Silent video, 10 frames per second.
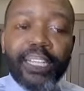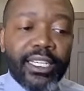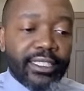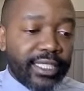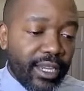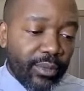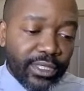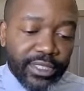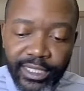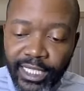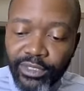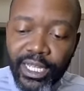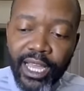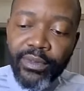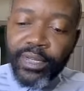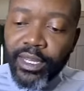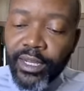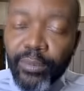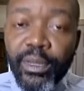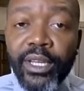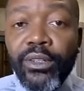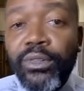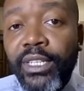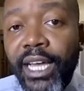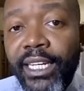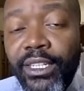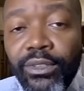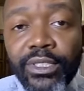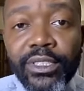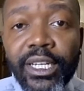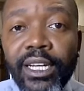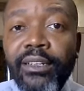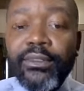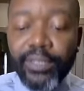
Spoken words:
yeah, we see that you have a medical diagnosis of